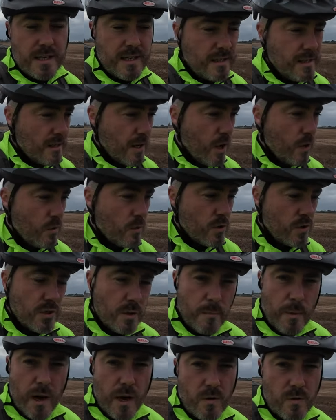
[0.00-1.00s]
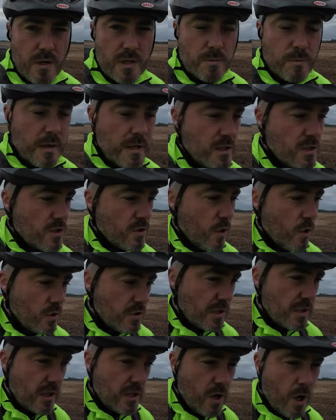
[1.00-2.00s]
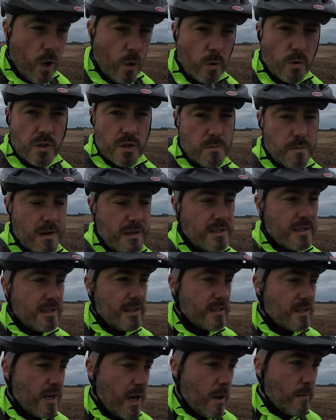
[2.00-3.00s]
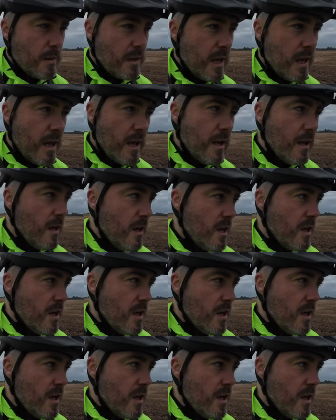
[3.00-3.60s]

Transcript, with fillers: you know because the battery's being stored in the cold especially this time of year